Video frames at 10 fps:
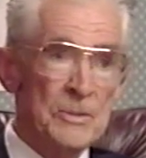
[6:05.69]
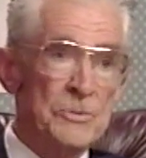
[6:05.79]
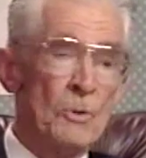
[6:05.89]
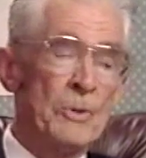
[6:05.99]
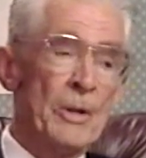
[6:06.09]

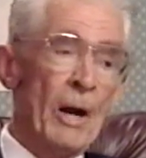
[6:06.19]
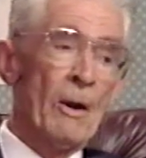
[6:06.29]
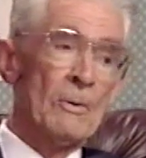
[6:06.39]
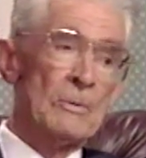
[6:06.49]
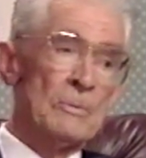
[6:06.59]
so that
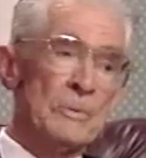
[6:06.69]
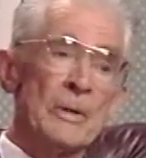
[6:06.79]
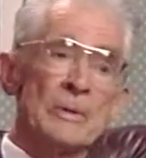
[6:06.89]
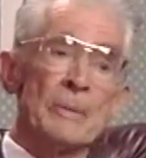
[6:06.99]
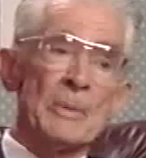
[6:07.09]
our
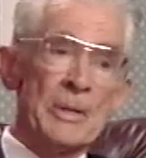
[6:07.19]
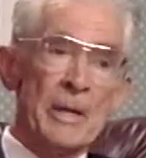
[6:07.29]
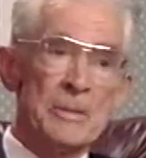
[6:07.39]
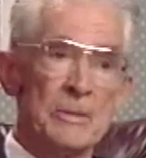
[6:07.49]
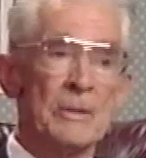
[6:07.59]
real
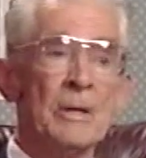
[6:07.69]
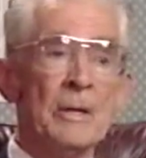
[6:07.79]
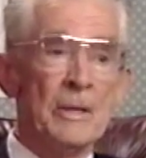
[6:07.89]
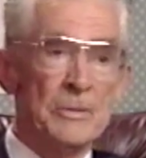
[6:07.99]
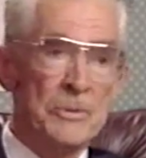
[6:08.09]
limitation
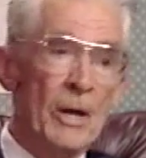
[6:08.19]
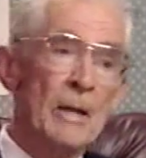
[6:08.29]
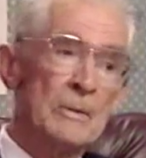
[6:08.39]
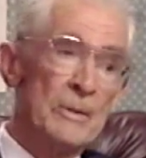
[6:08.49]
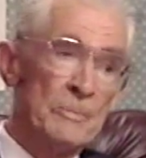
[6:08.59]
is
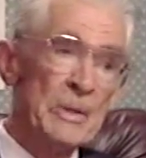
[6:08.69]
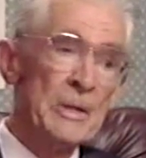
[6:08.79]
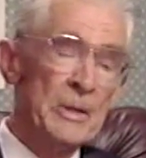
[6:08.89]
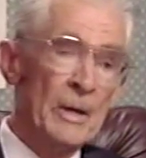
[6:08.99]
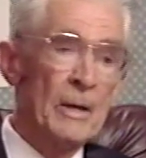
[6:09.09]
not the
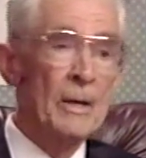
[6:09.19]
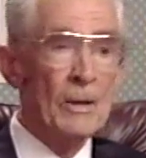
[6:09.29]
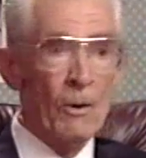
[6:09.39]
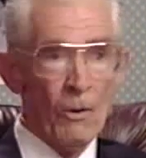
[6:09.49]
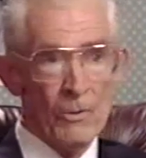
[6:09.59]
media
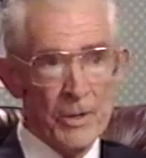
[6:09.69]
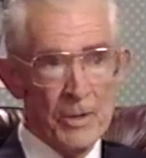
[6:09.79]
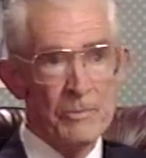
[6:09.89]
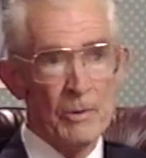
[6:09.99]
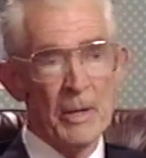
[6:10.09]
or the
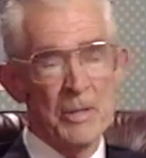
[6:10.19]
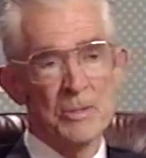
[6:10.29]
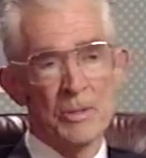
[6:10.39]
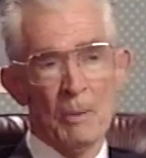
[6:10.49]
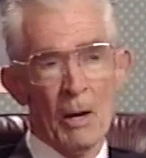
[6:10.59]

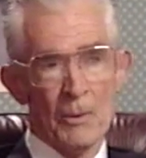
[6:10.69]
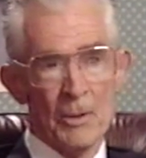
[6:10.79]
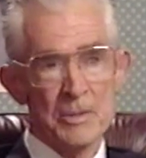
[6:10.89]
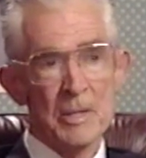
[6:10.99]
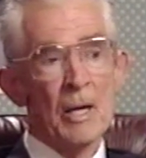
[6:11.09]
information about us,